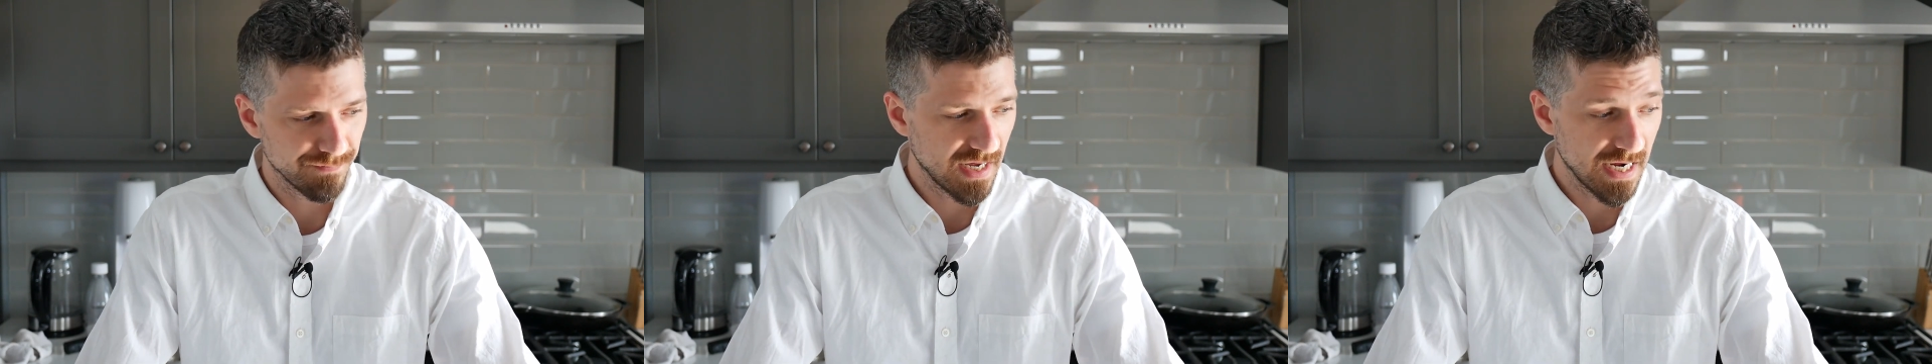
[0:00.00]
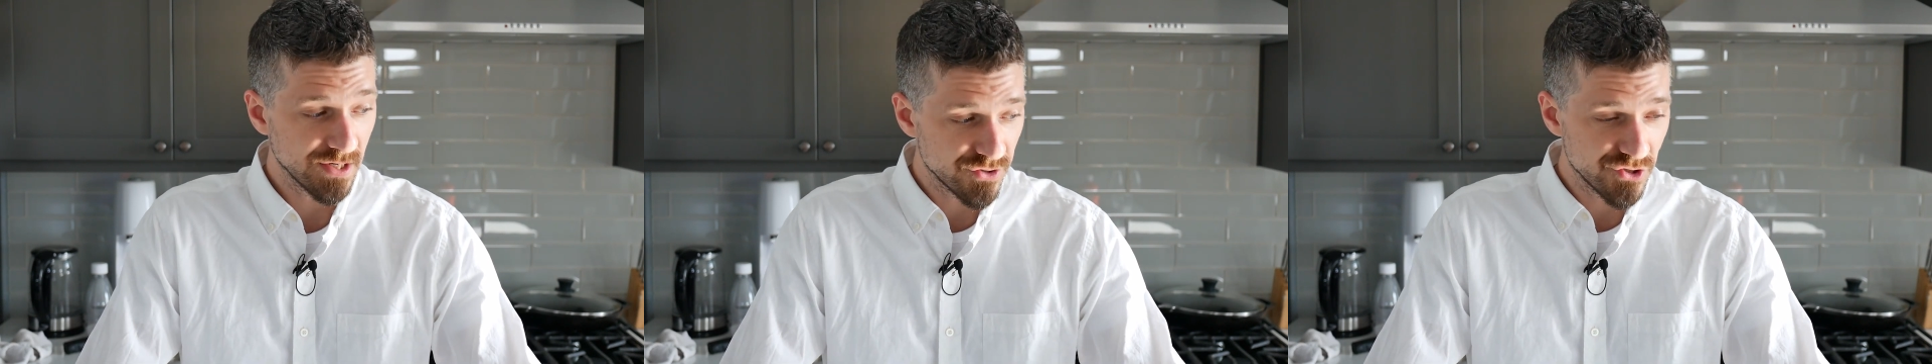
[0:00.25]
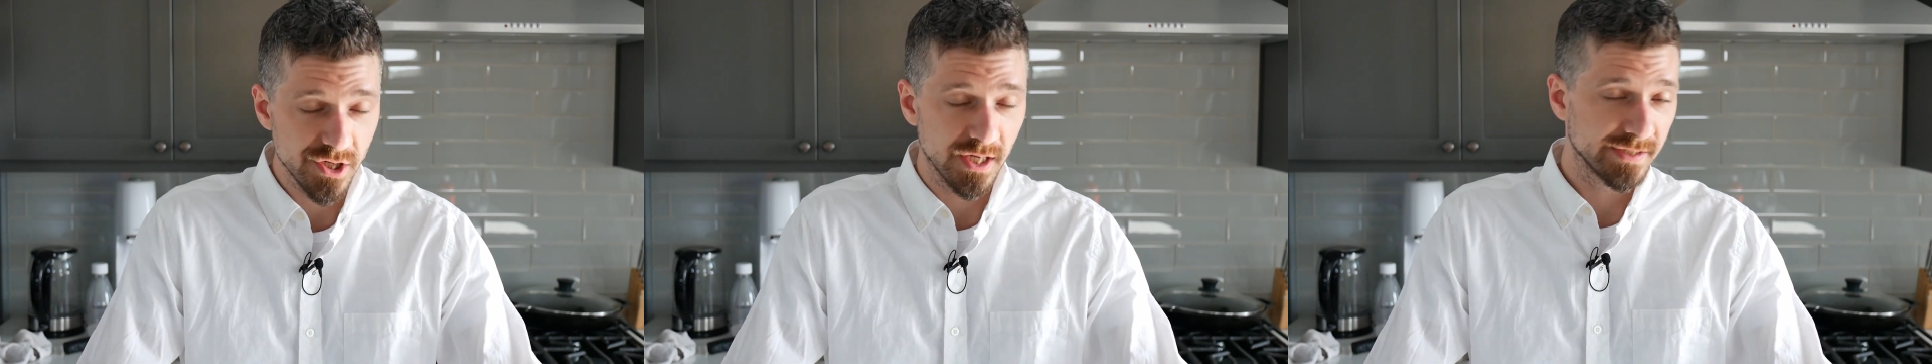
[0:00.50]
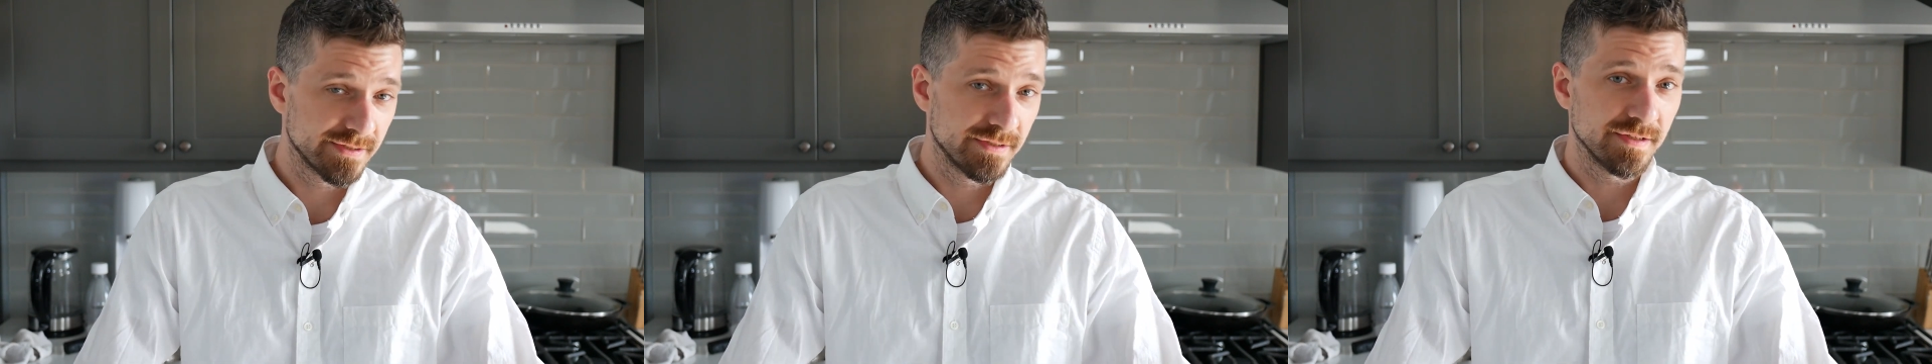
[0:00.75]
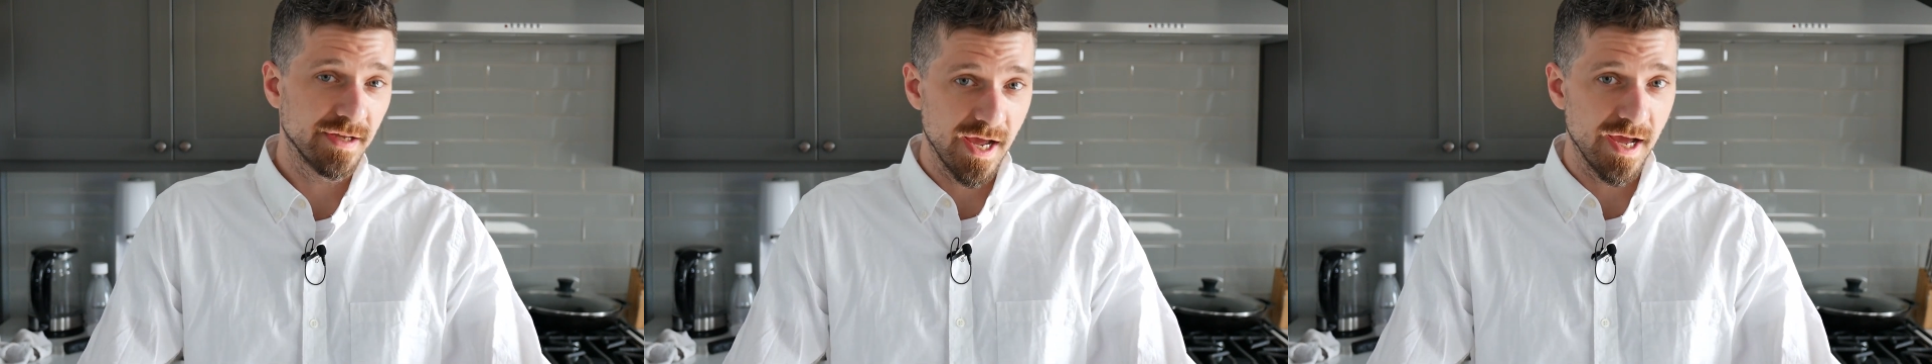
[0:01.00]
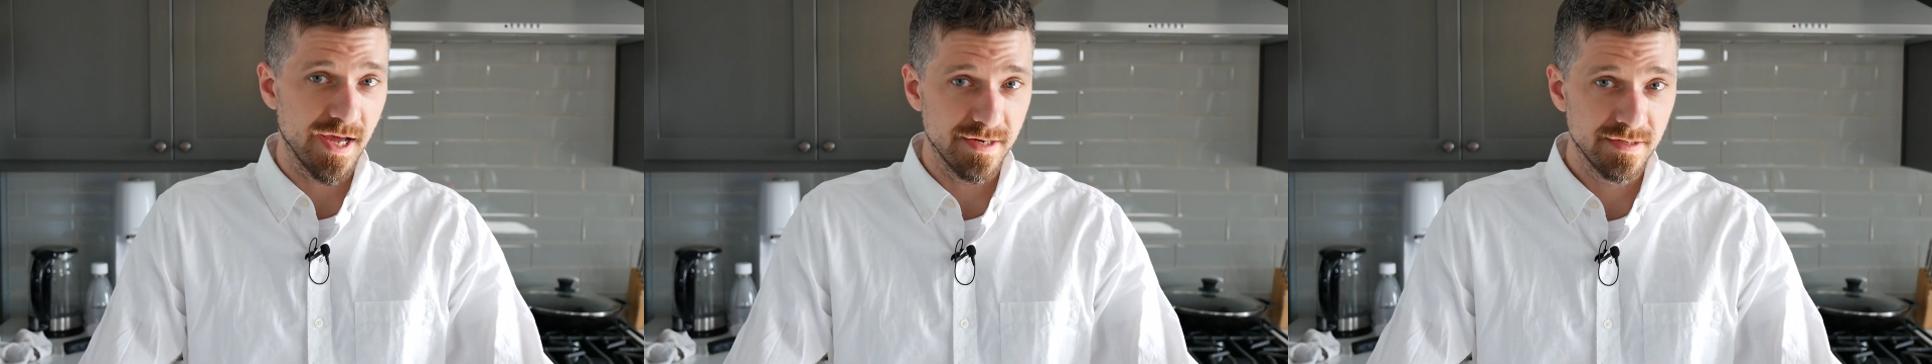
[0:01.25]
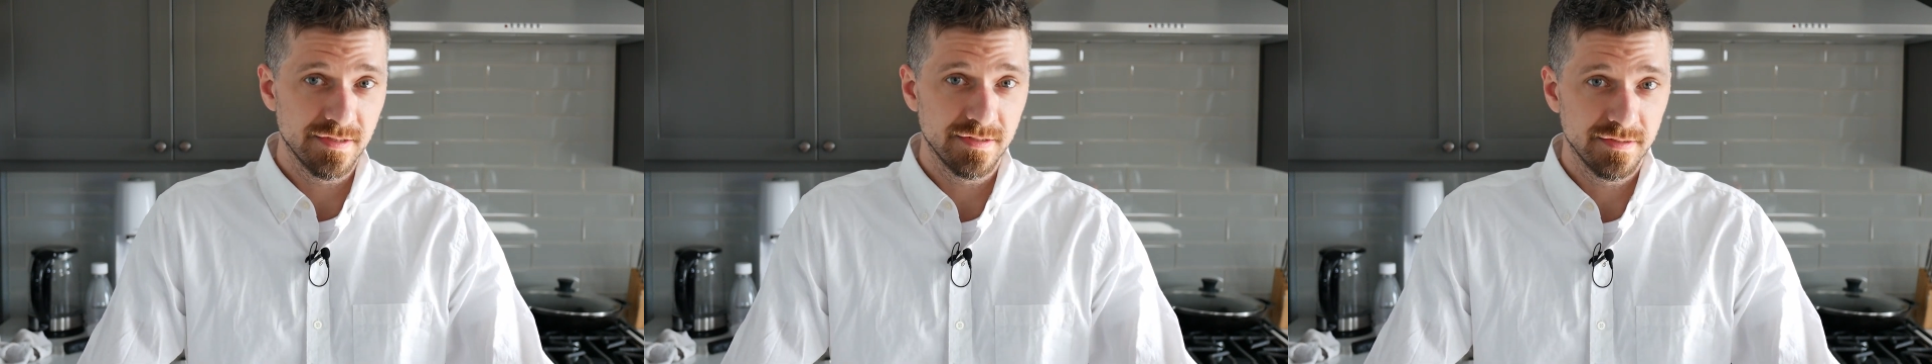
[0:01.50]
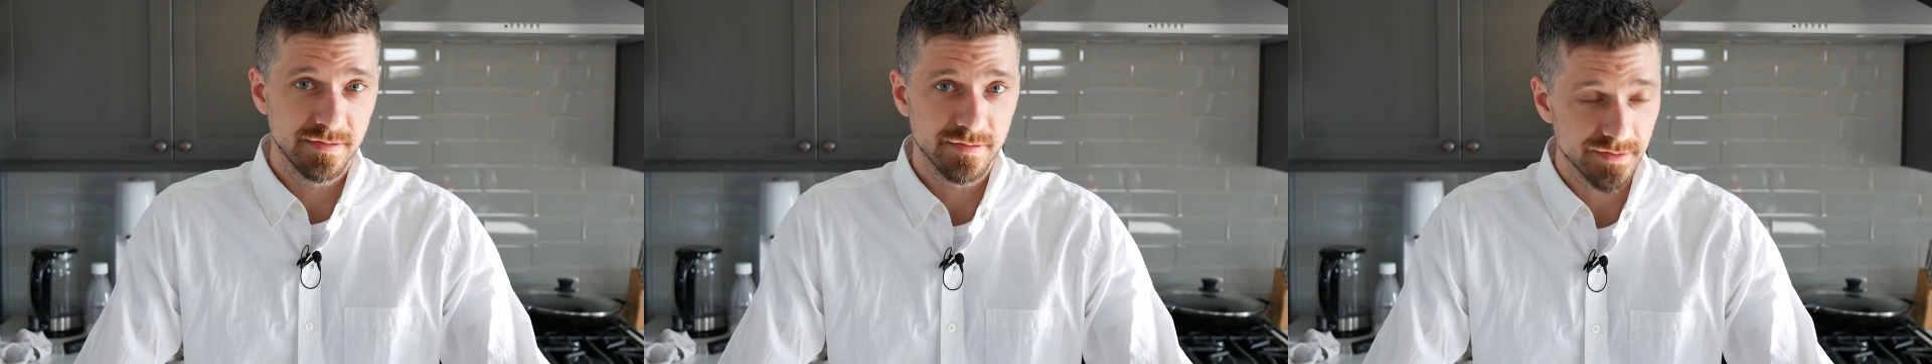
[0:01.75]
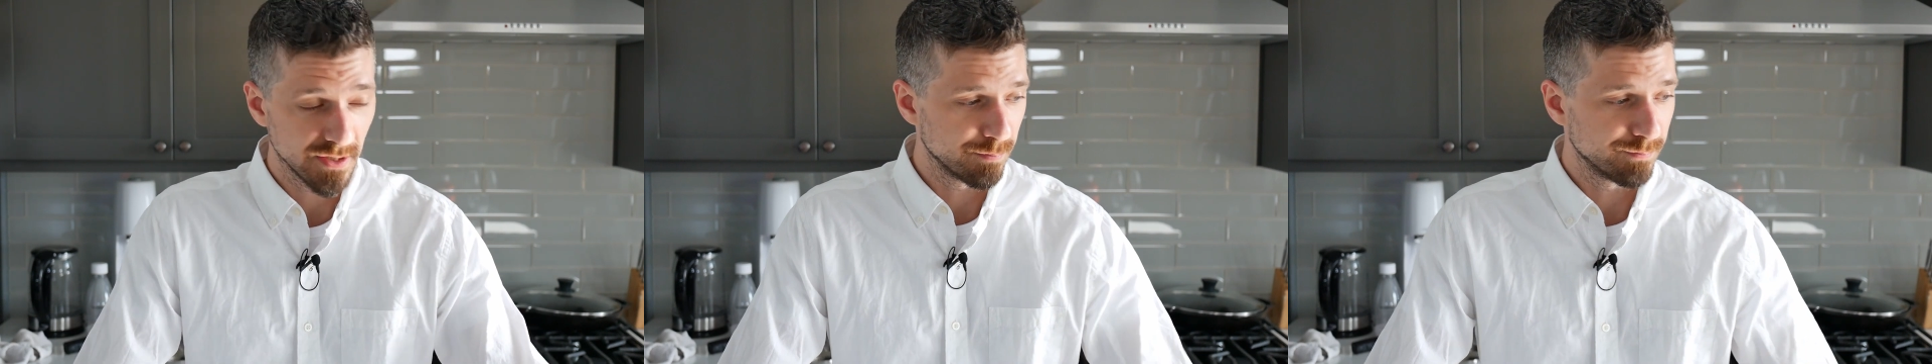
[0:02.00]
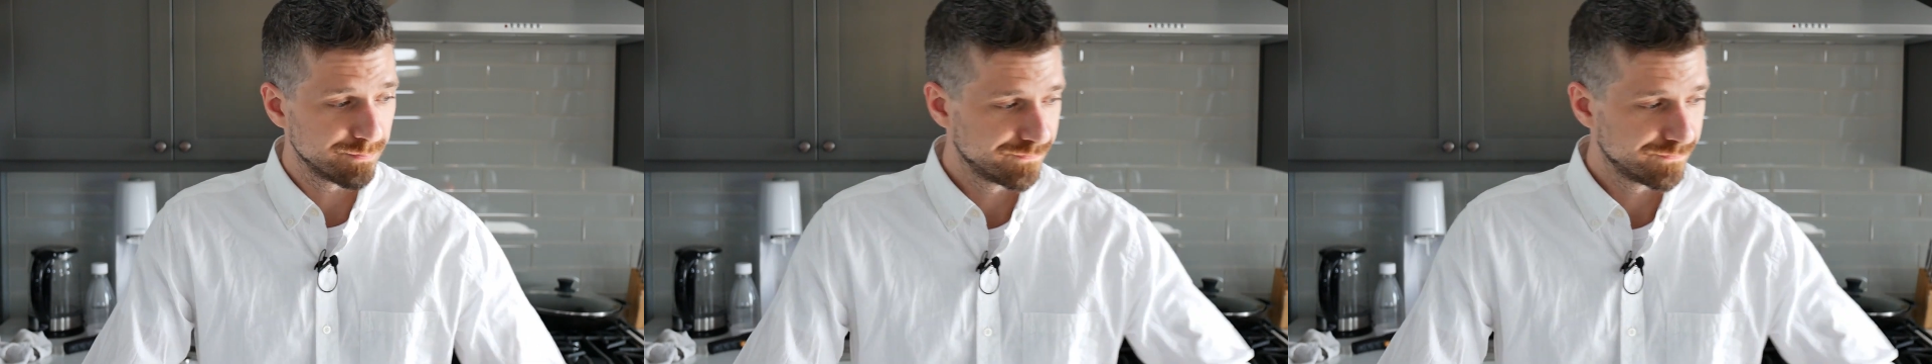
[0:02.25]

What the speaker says: I just had some